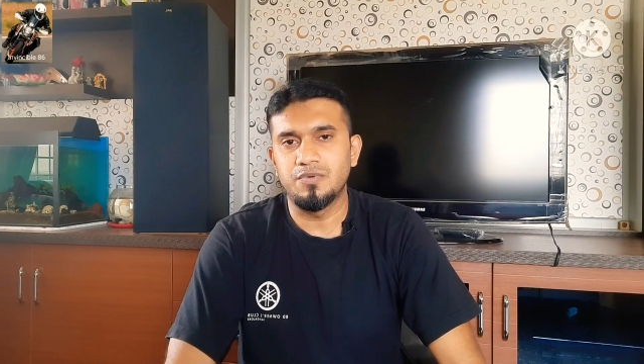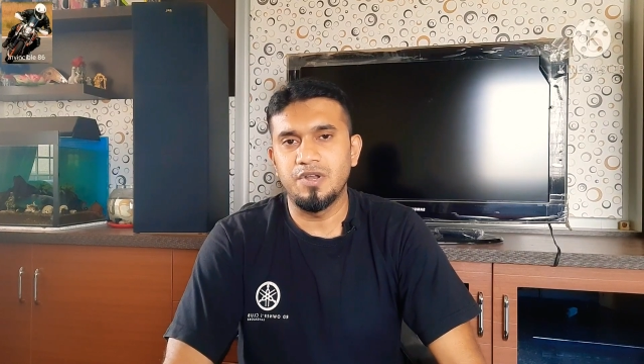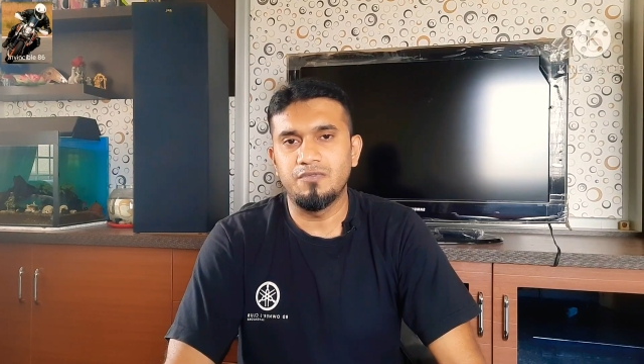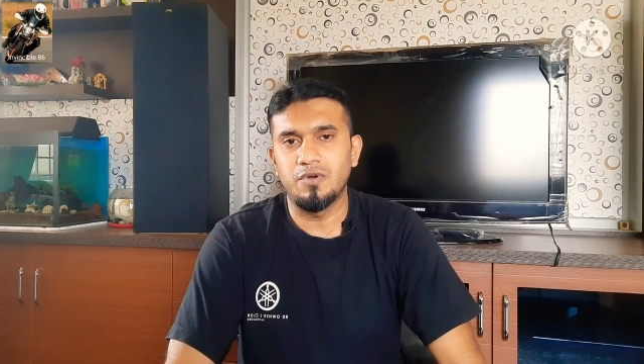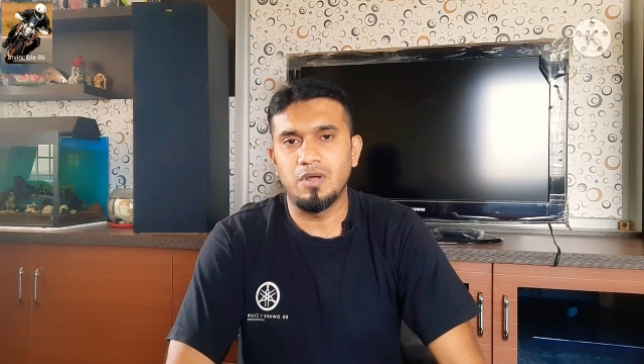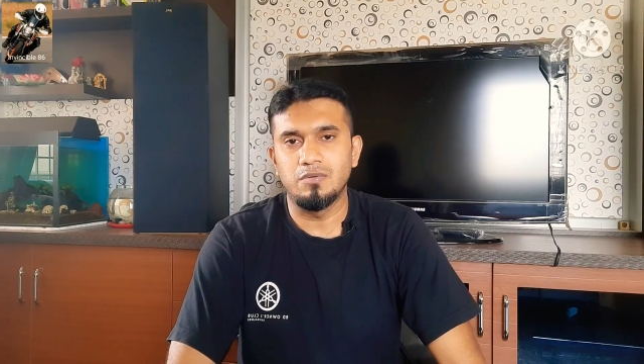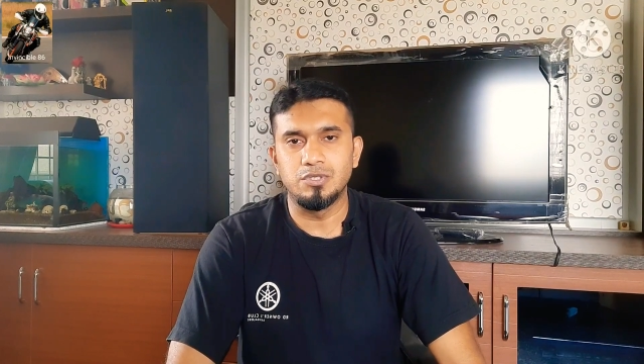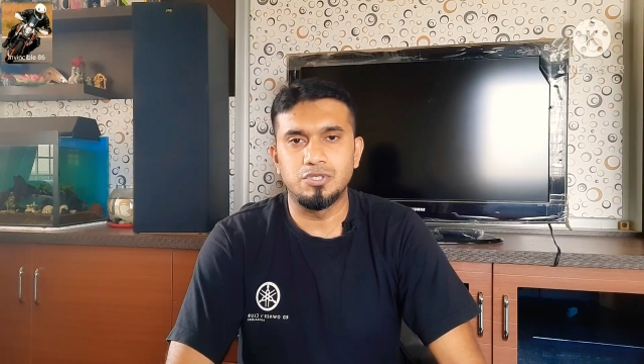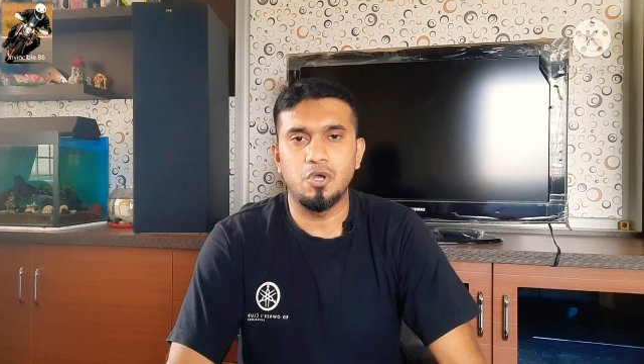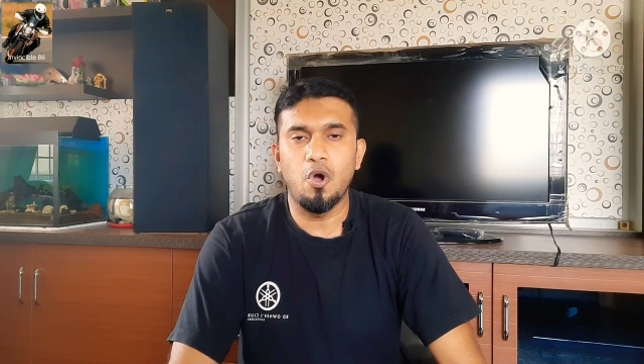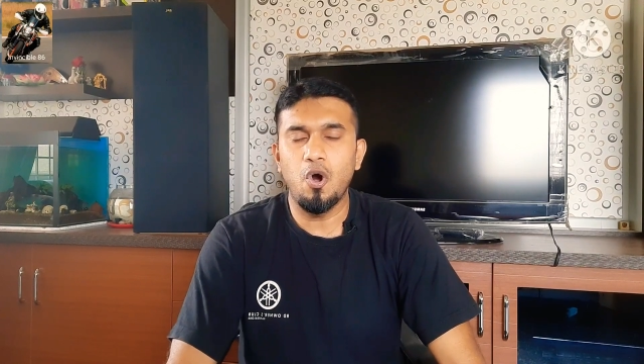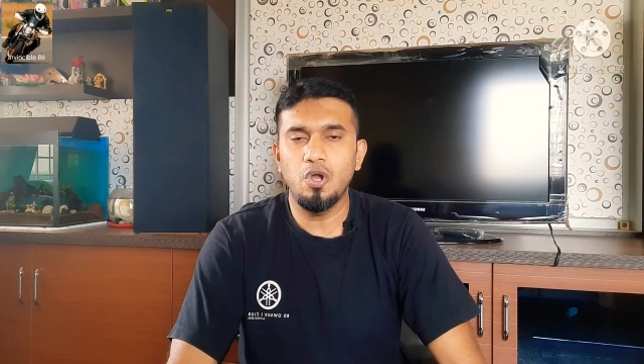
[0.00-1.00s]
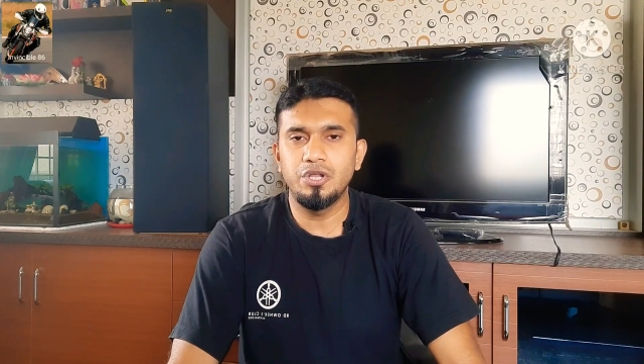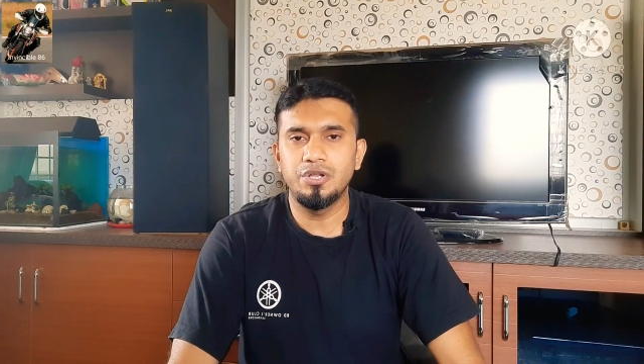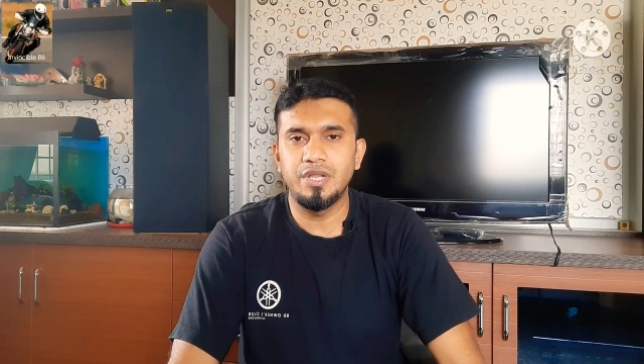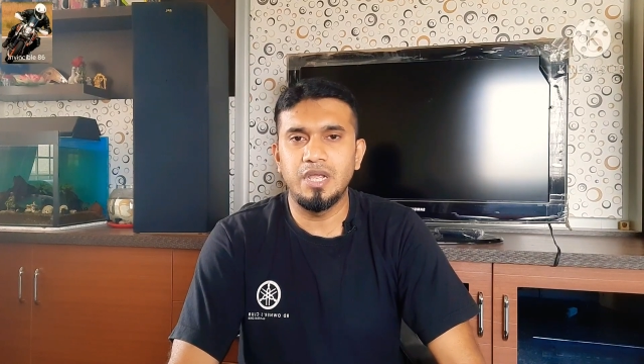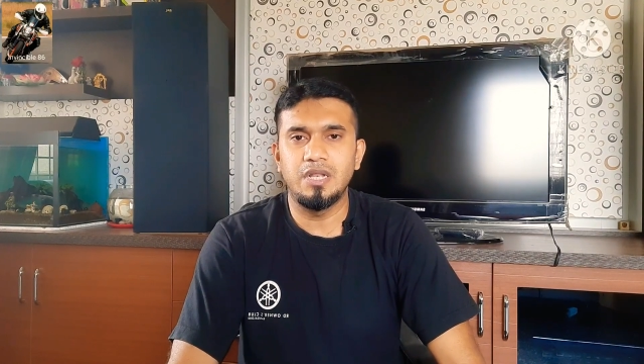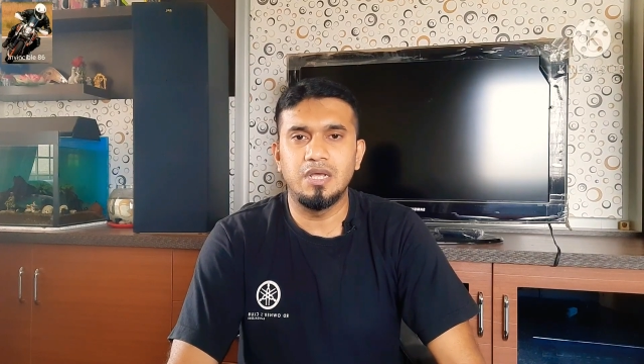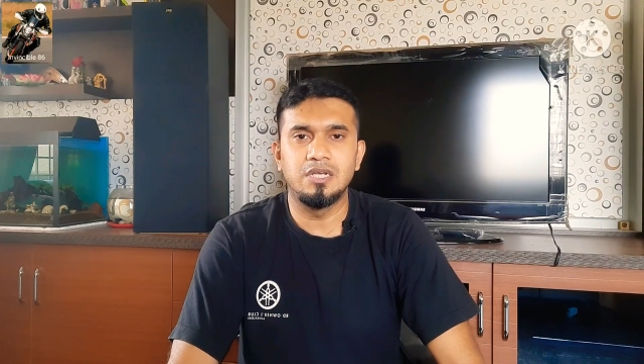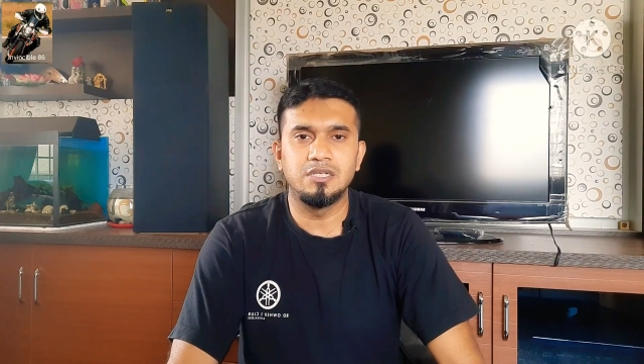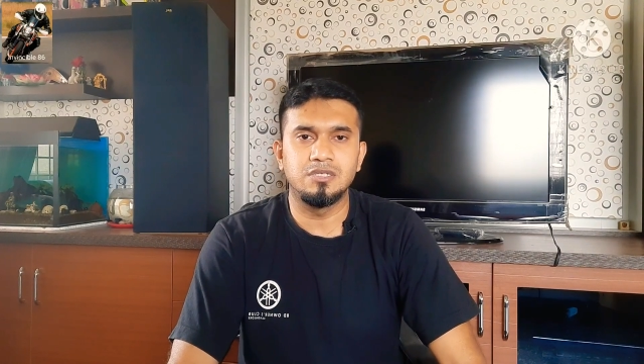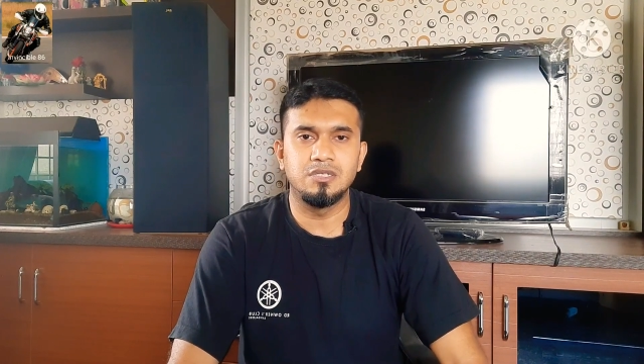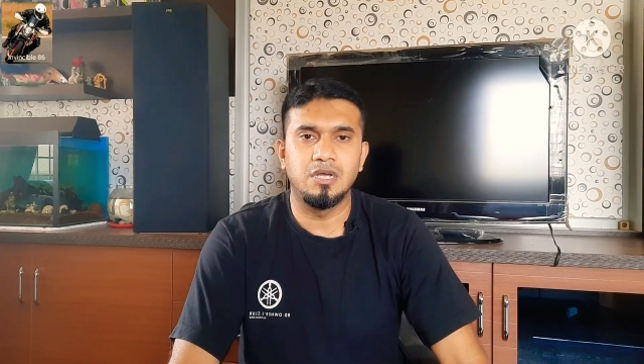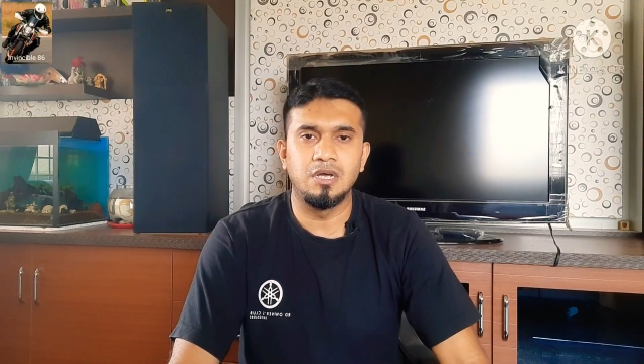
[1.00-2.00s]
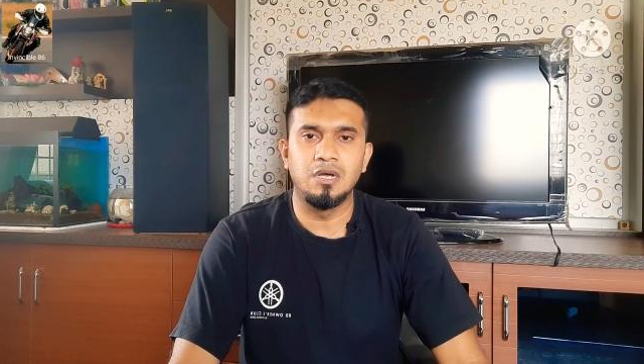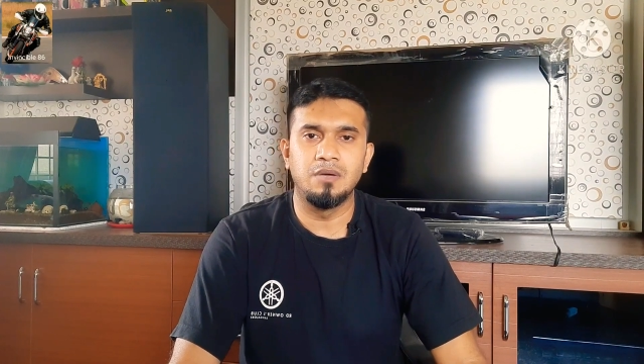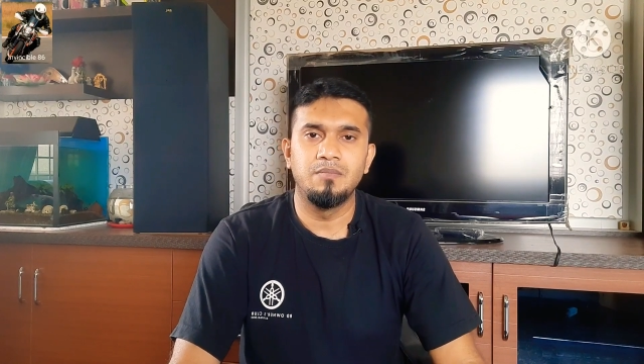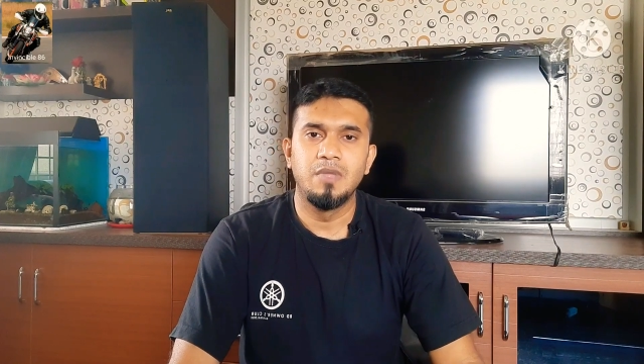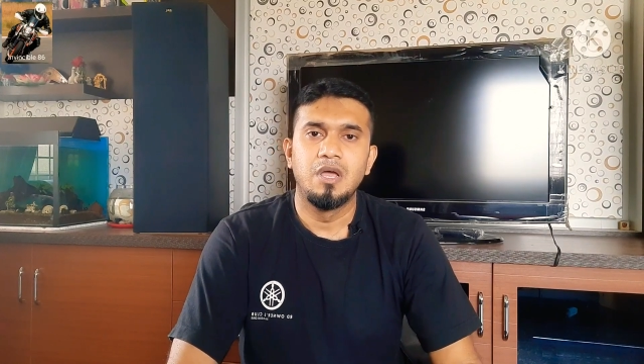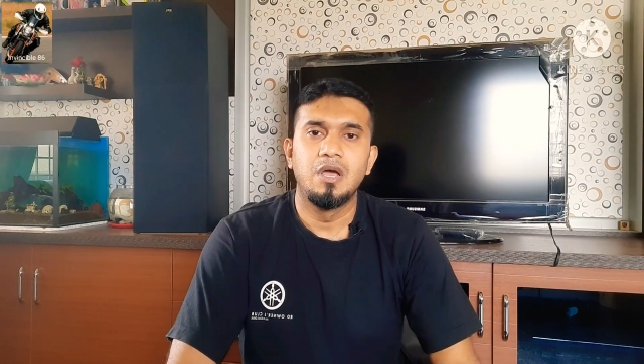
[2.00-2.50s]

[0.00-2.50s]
24 hours all you need is a,